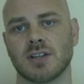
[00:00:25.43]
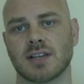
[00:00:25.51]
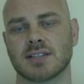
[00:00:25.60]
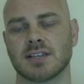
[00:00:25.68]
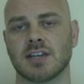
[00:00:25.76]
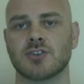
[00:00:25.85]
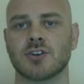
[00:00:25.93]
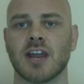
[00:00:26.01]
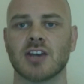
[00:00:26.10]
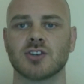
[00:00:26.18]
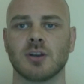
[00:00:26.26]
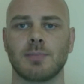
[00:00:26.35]
That's the
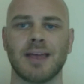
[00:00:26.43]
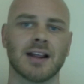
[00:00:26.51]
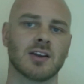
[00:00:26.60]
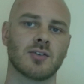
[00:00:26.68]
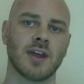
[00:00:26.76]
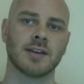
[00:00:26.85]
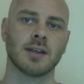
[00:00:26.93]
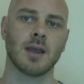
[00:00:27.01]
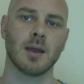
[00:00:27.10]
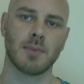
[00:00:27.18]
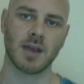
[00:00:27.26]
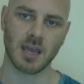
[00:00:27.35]
International Baccalaureate
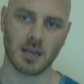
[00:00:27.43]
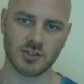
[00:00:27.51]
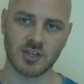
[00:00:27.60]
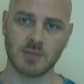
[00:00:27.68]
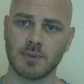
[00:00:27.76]
Biology.